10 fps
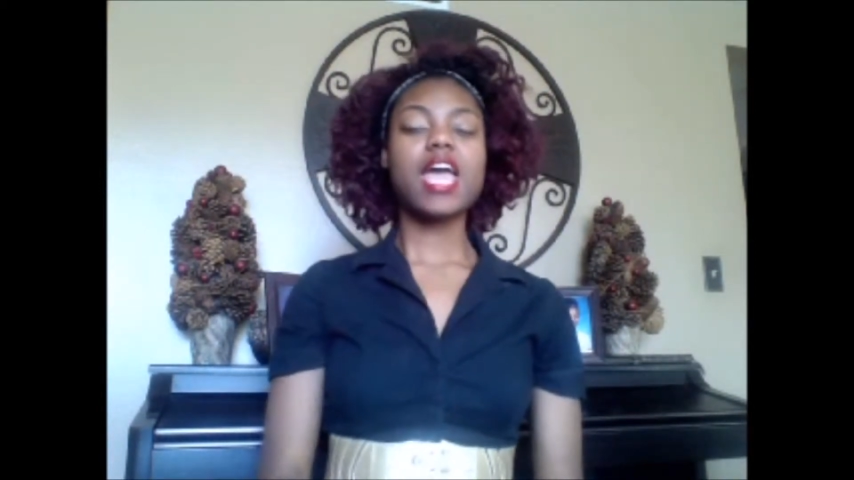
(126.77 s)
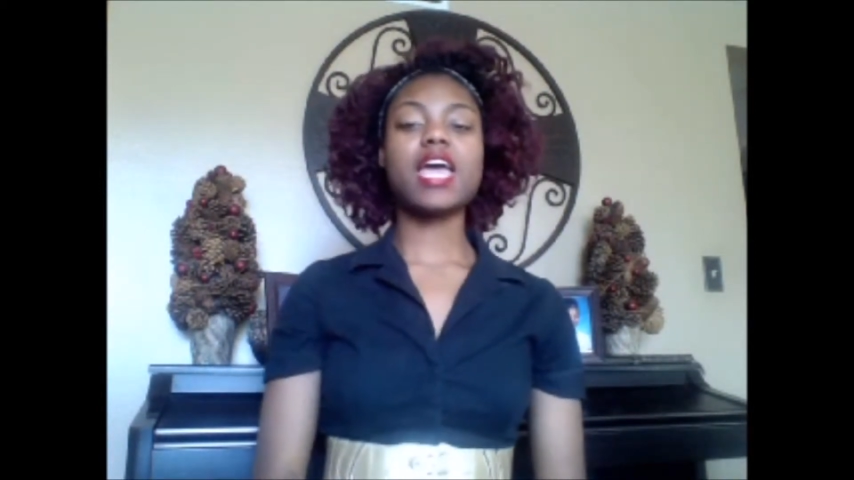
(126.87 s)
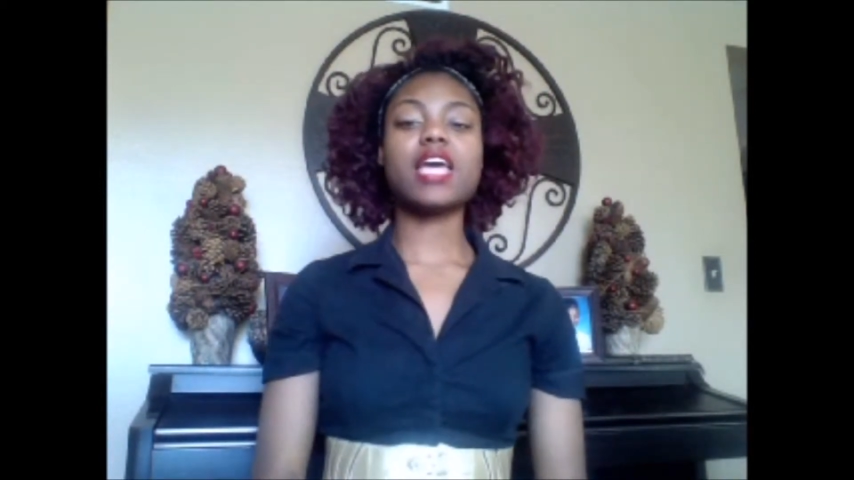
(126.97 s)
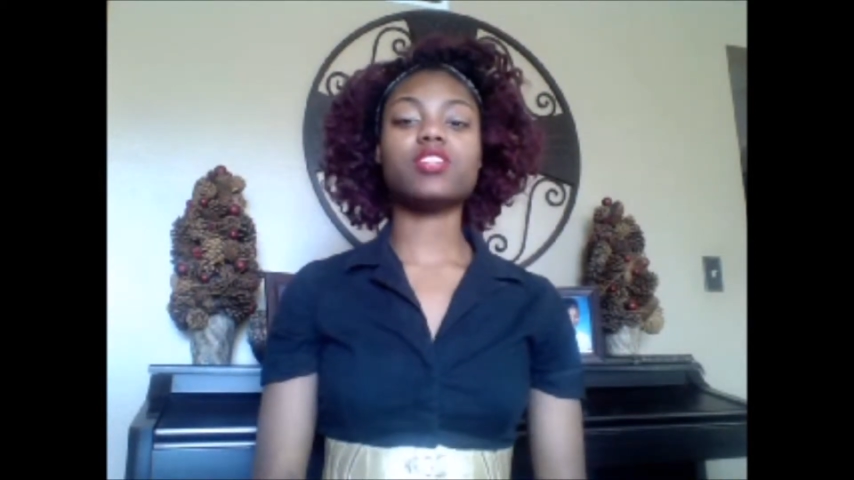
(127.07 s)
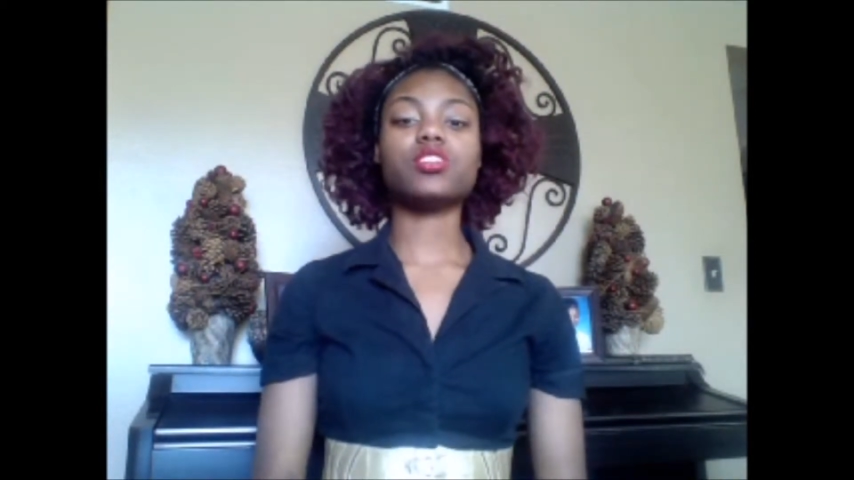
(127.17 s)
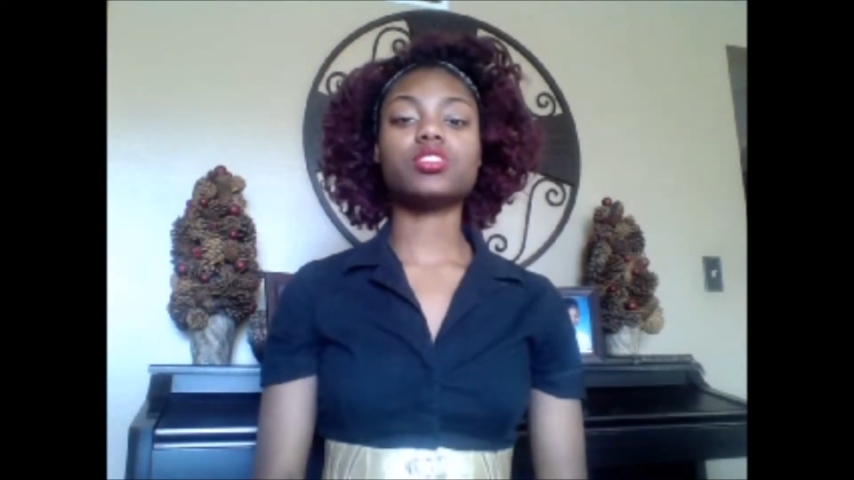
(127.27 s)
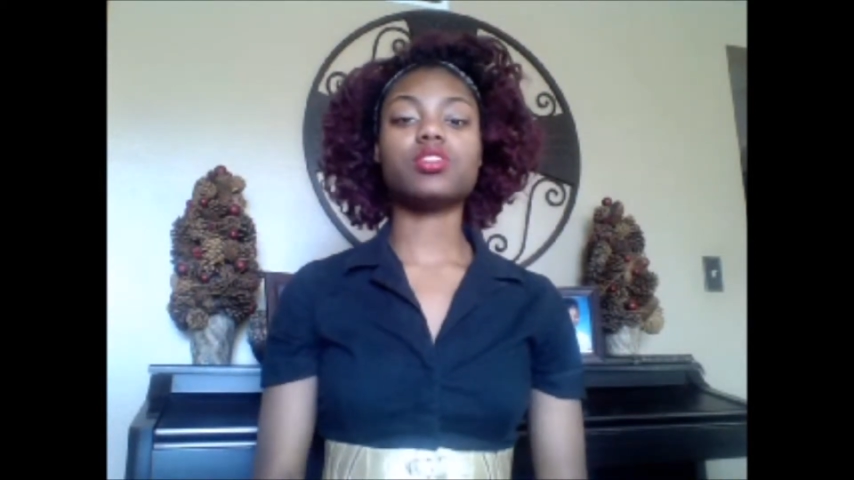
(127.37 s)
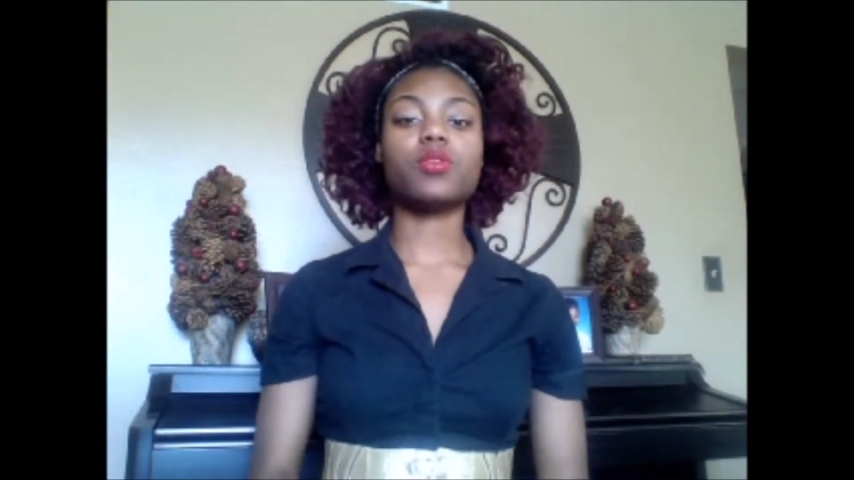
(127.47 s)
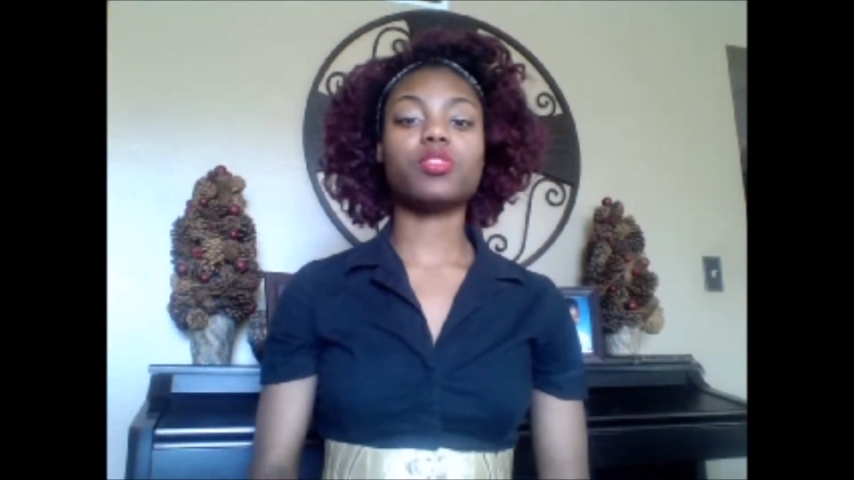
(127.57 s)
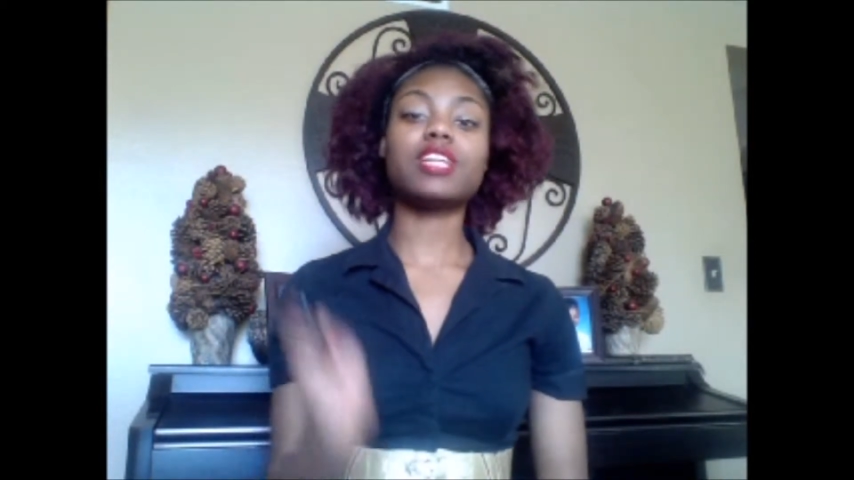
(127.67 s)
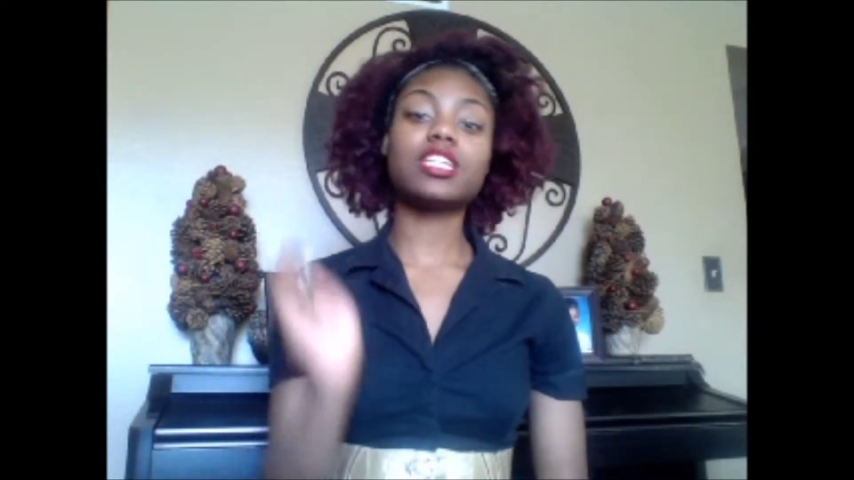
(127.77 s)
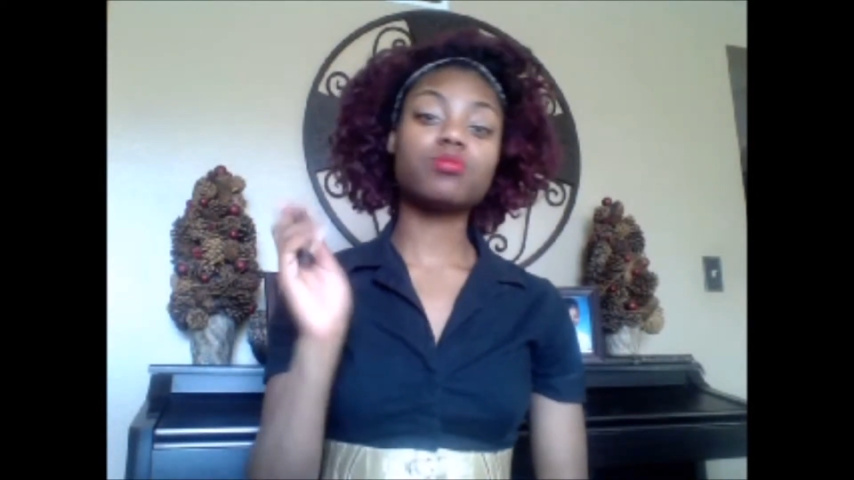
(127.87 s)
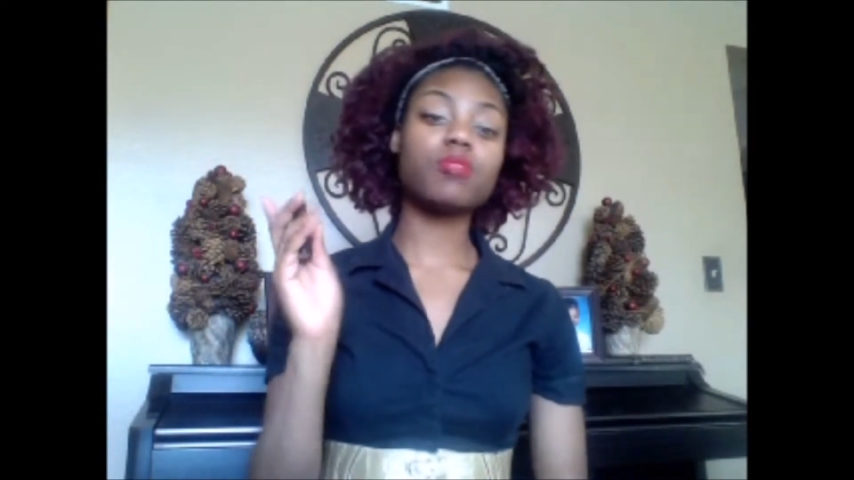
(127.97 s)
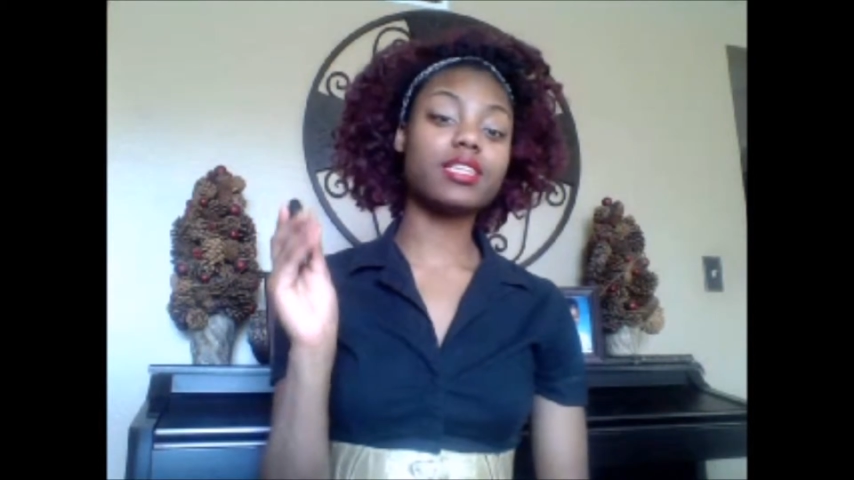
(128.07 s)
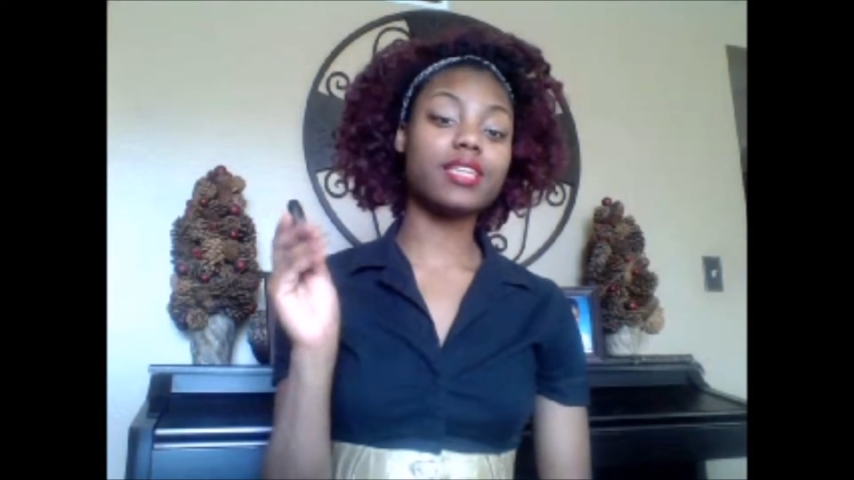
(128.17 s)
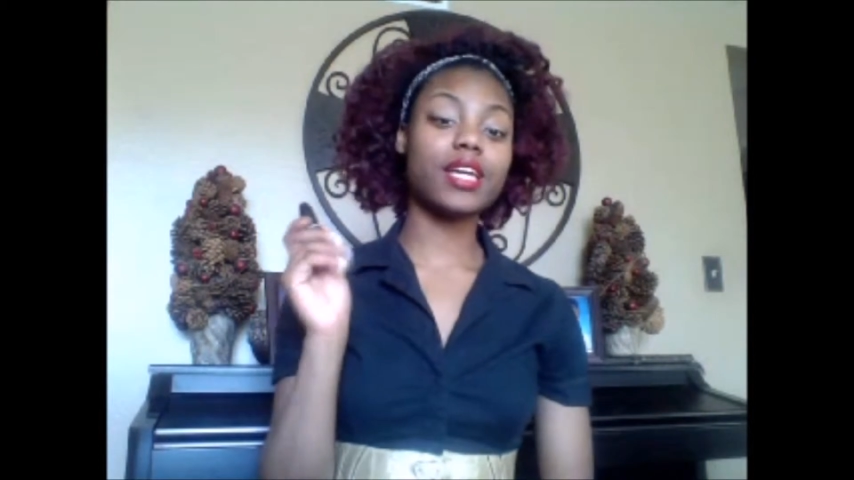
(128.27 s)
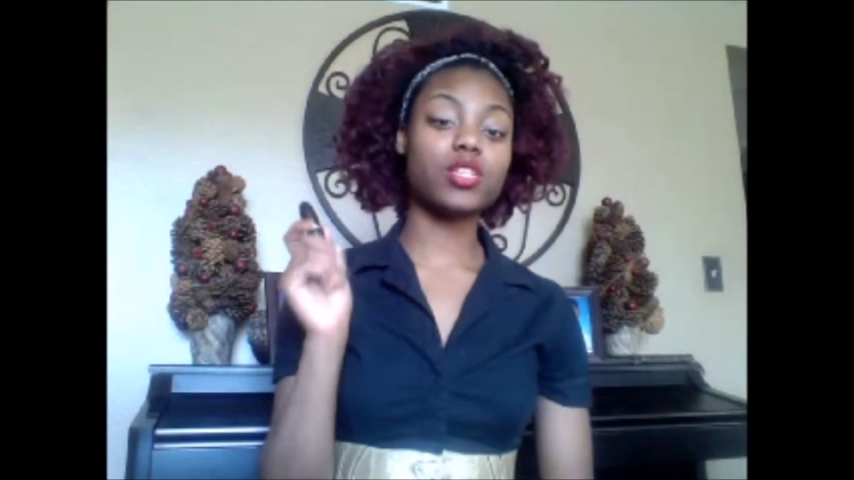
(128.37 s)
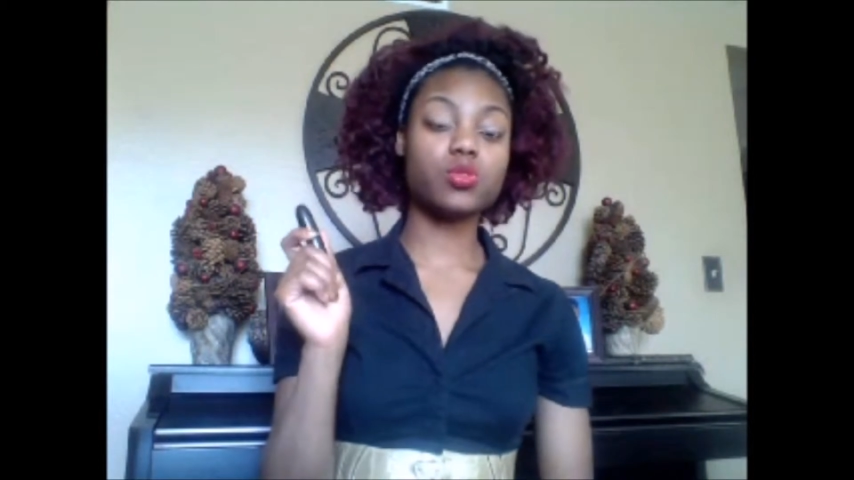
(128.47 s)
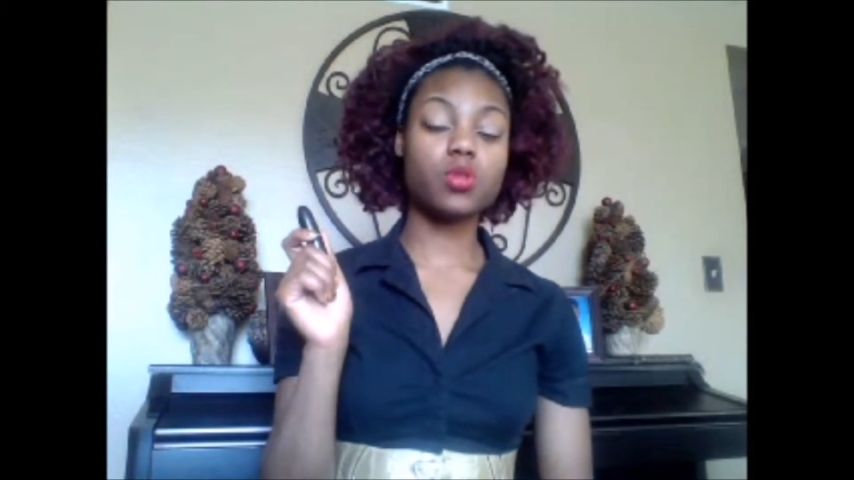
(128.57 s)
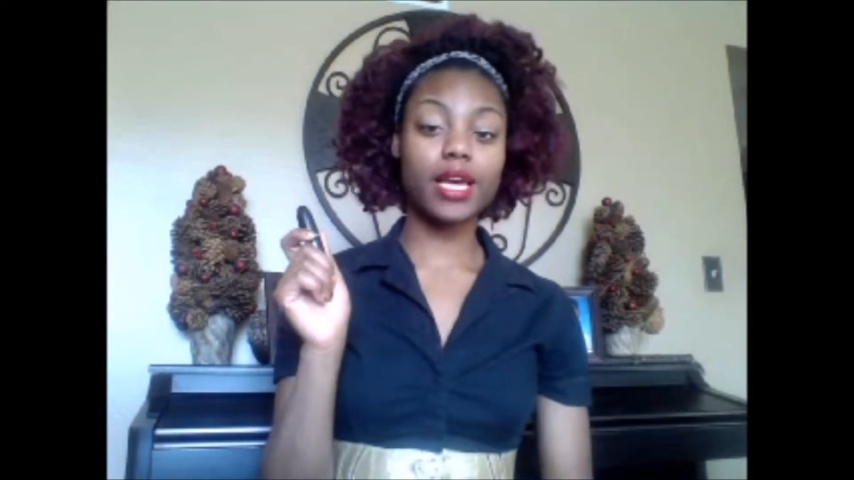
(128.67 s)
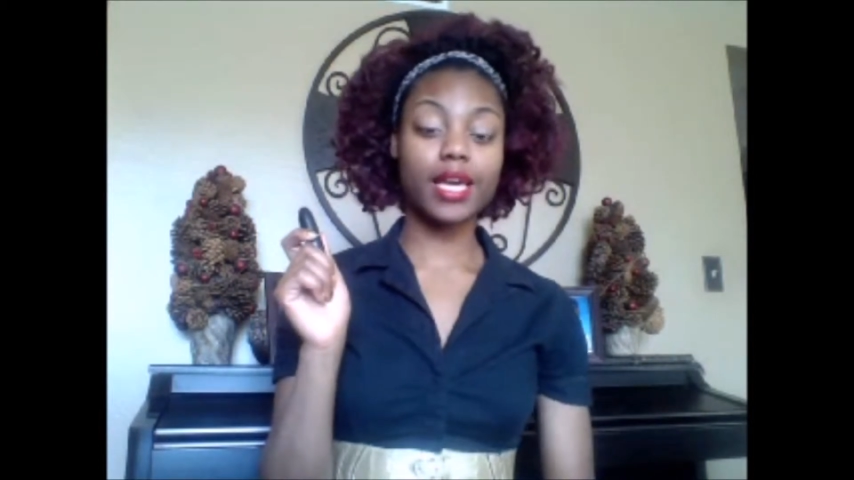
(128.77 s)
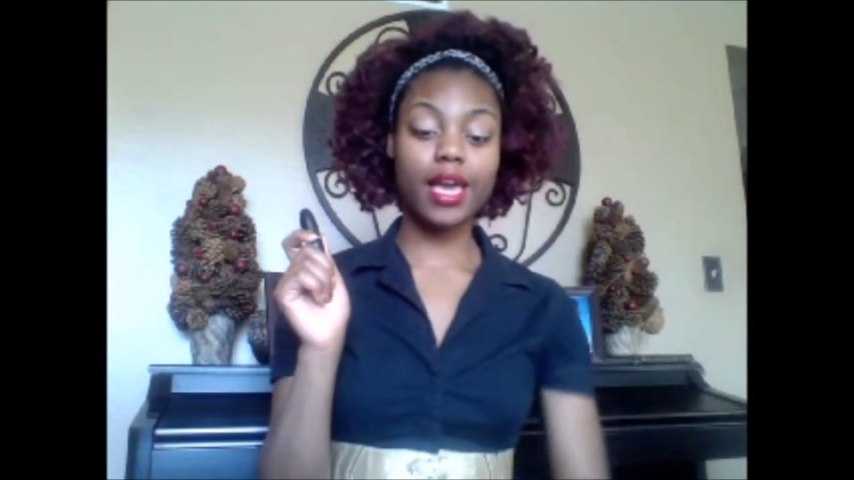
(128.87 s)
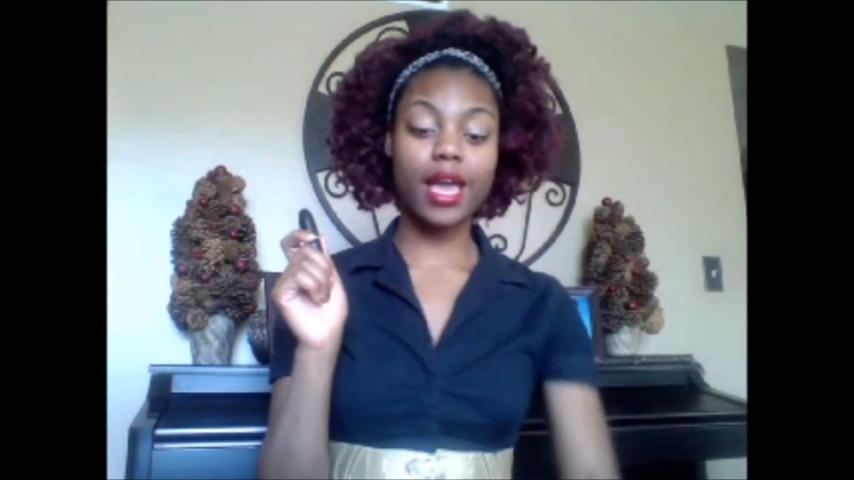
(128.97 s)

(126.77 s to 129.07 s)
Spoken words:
And so that's one thing I do like.